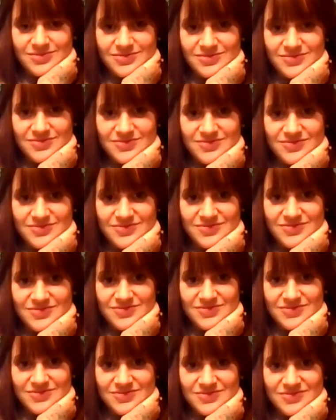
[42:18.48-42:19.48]

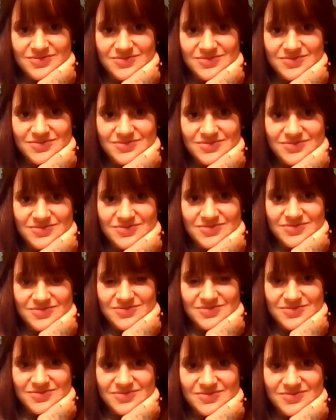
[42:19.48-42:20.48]

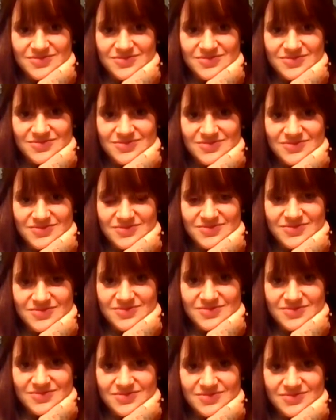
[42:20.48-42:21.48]

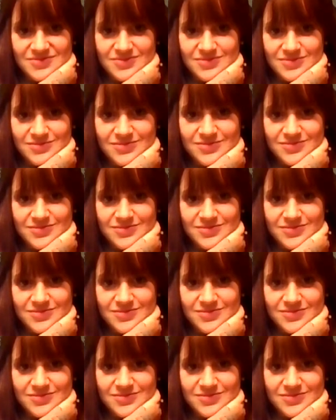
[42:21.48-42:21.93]
(silent)